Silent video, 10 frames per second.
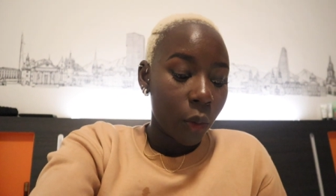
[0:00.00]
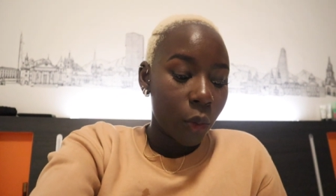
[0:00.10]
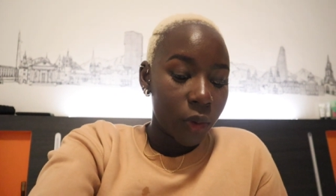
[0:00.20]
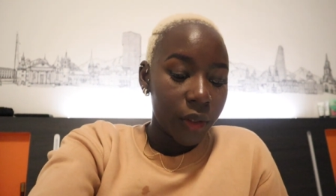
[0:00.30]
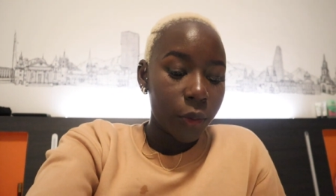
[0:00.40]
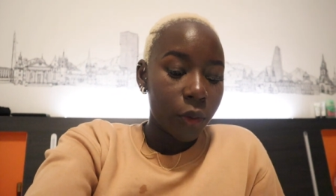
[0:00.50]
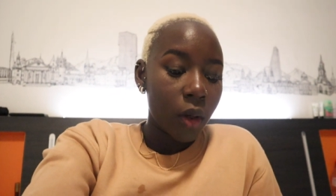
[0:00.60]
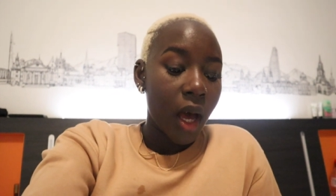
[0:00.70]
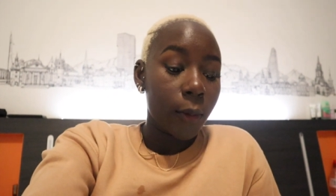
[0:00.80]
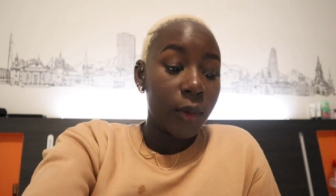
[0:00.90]
all in
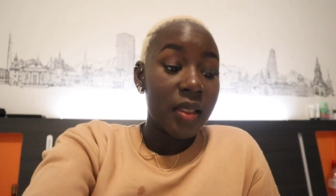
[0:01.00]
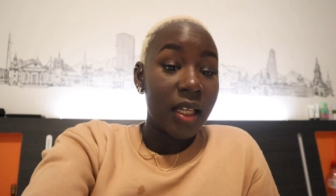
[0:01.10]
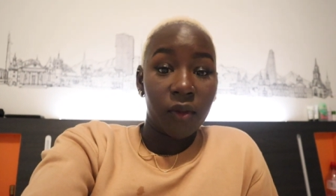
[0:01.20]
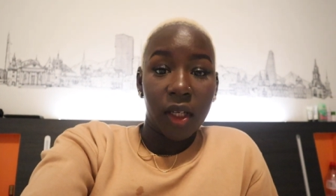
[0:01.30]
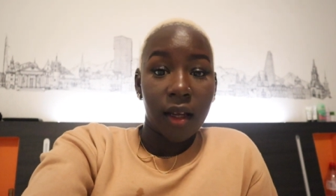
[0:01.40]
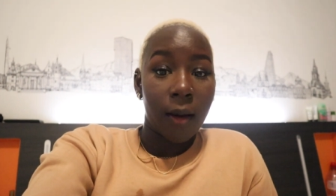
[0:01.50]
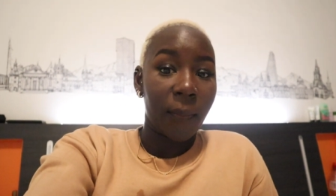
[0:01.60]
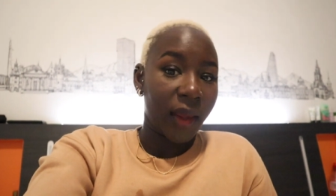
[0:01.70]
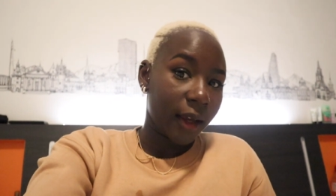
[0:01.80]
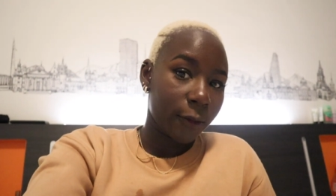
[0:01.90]
all i would definitely
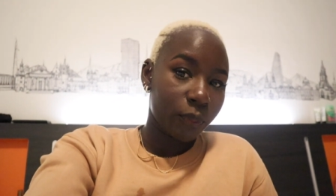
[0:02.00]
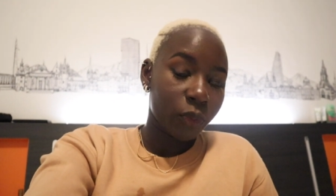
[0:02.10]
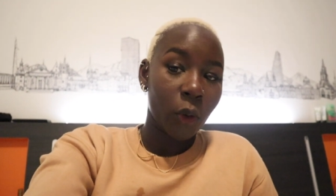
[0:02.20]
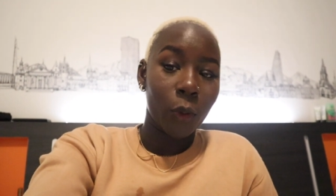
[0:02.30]
come back